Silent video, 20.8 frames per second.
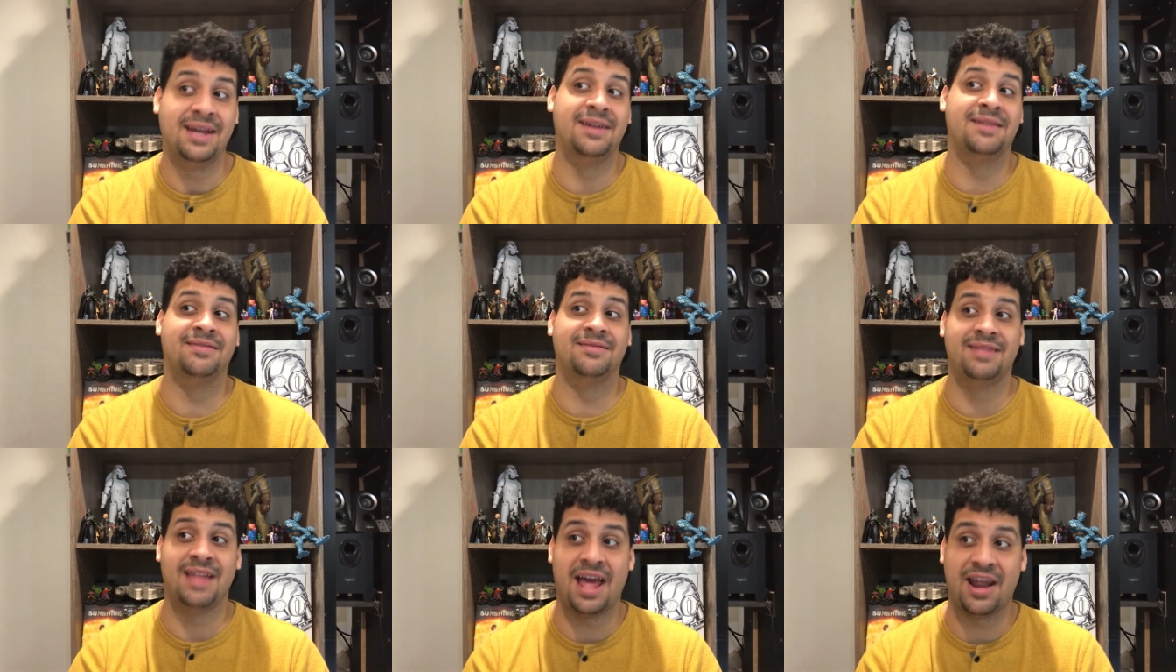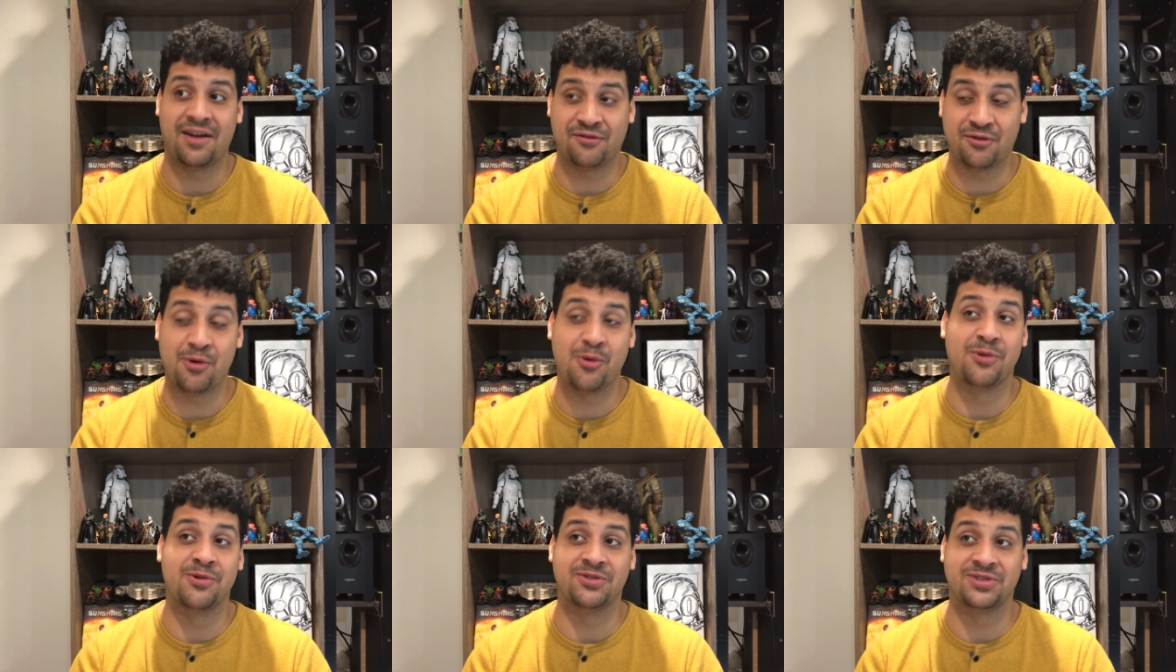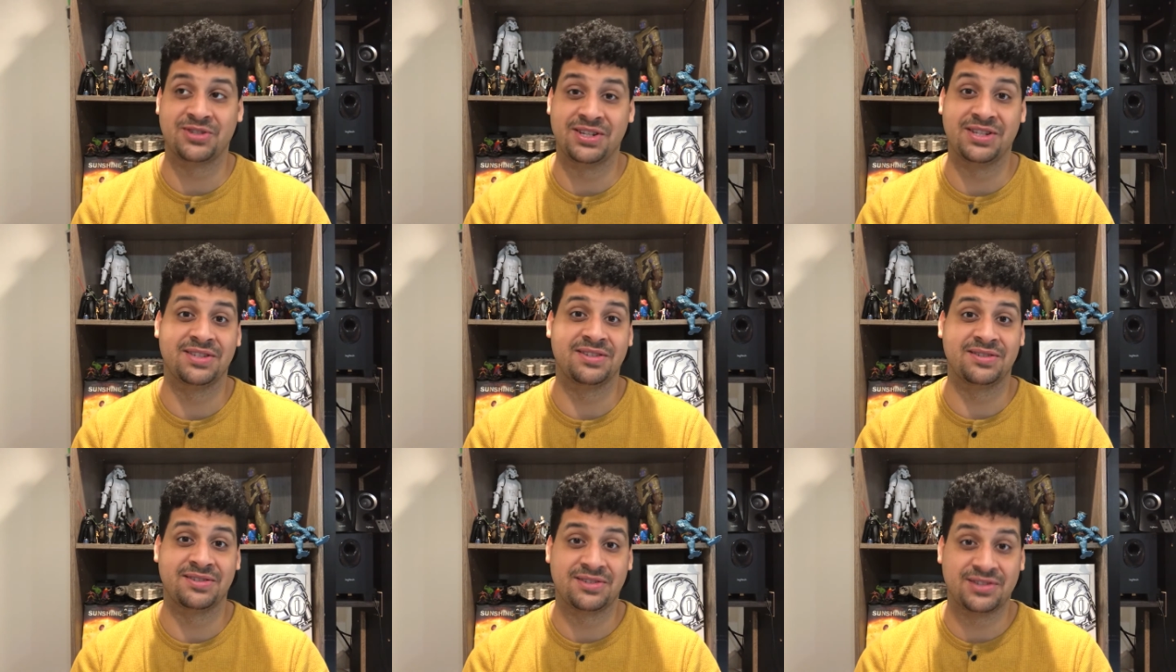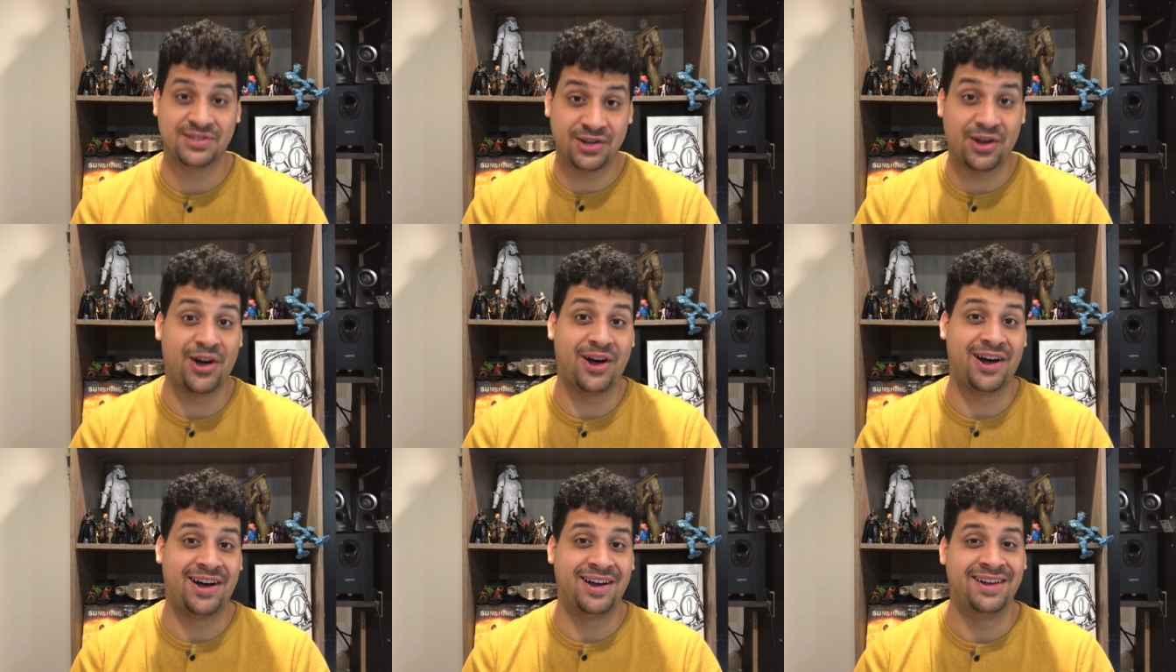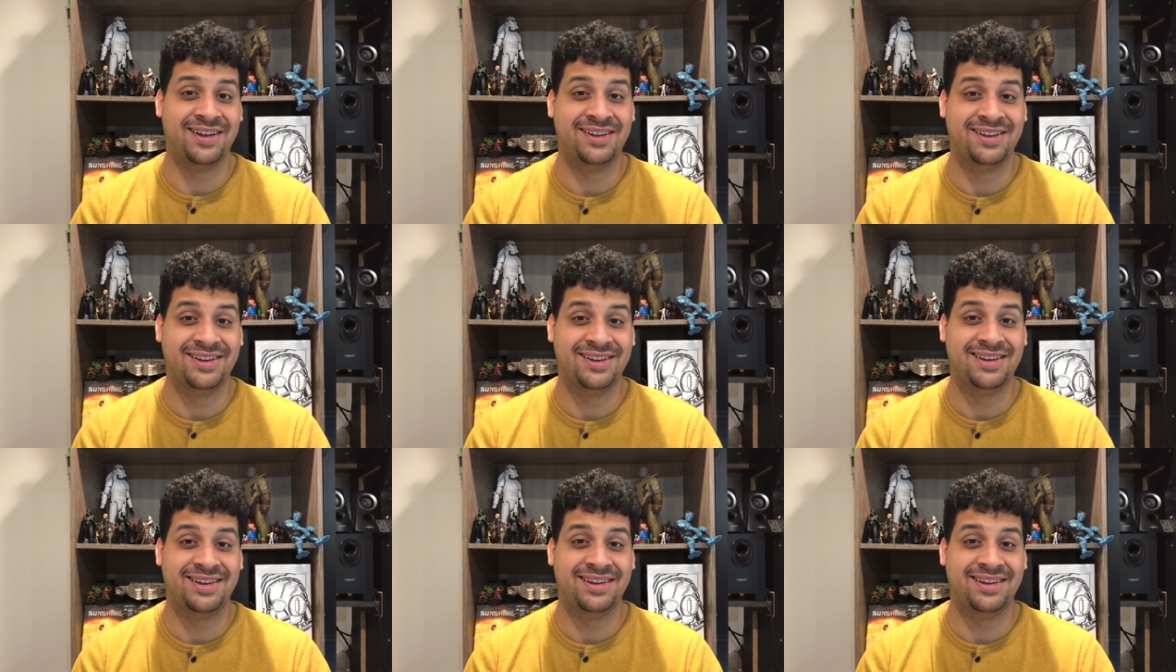And that, of course, is Saw.